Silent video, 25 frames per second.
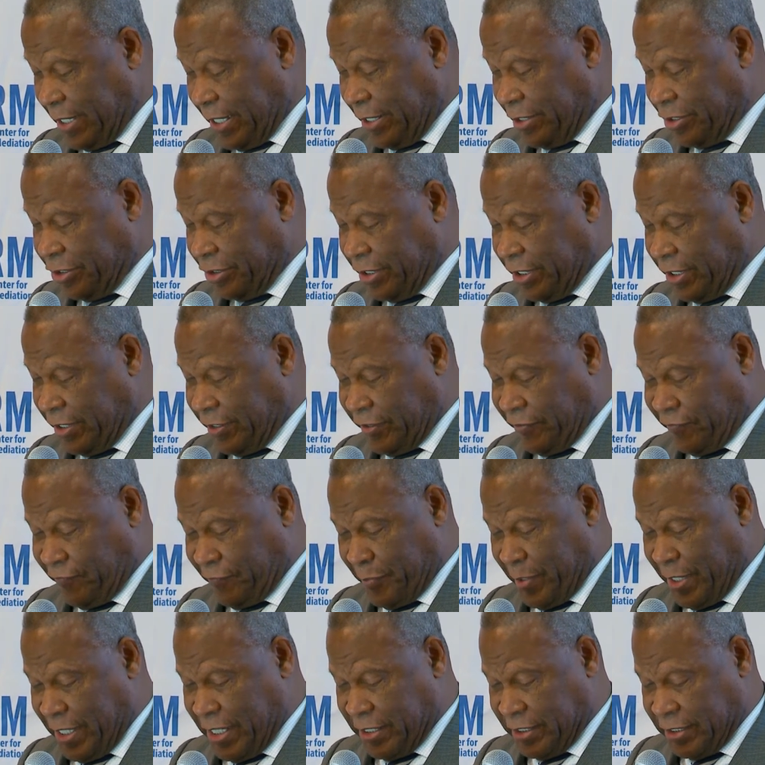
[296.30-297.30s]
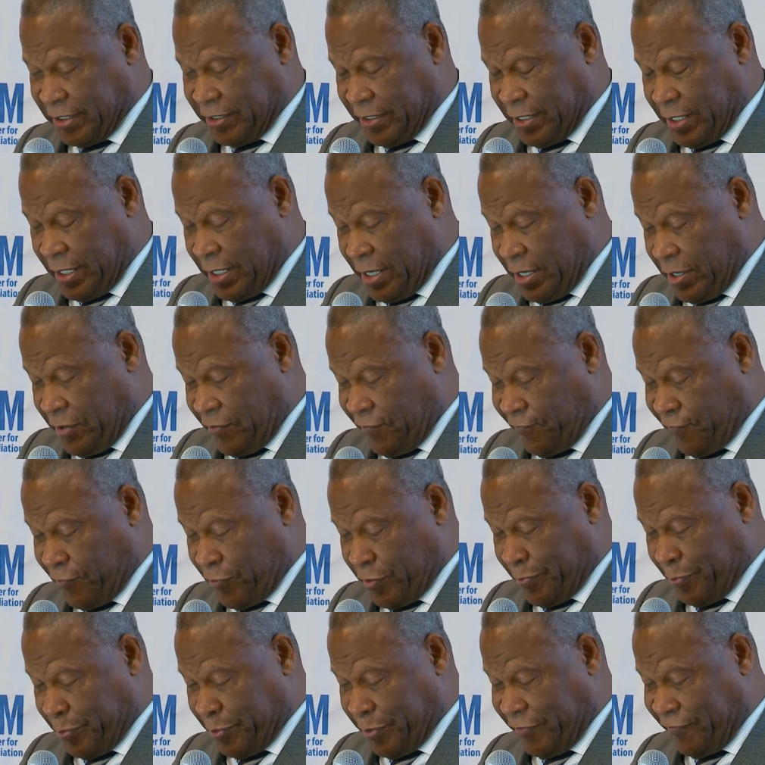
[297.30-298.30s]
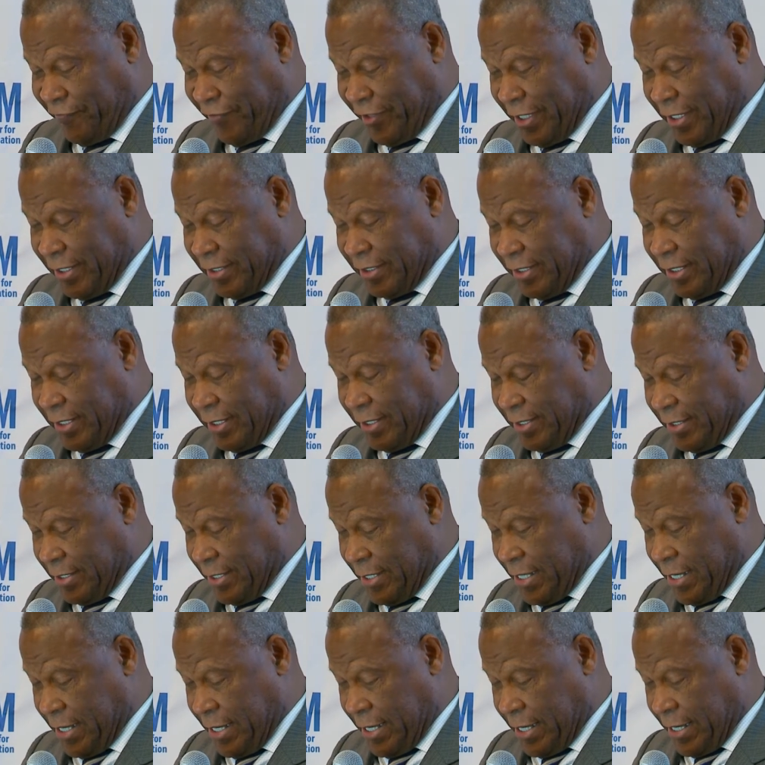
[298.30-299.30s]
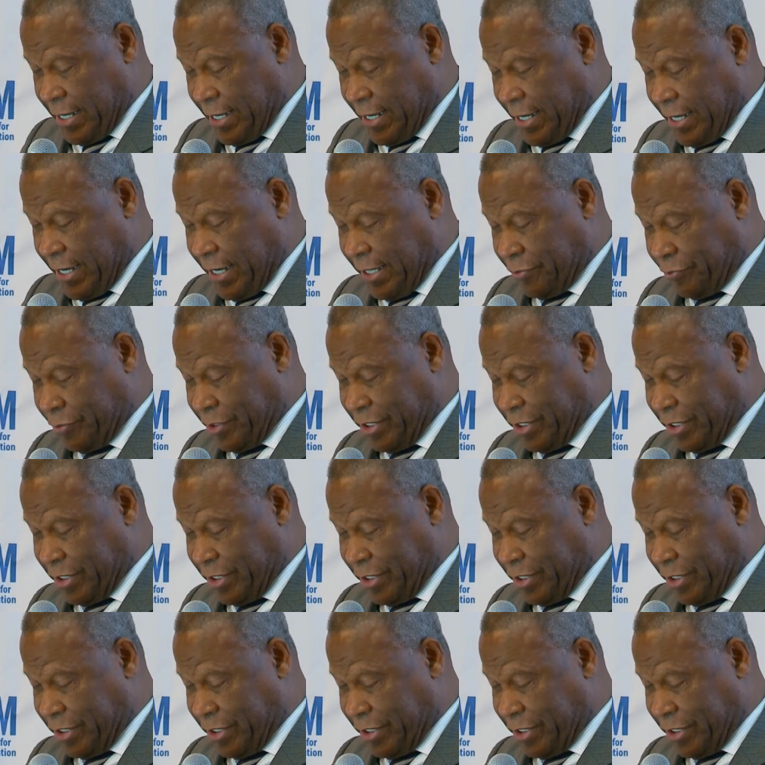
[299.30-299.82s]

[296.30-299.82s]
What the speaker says: alternative means for preventing and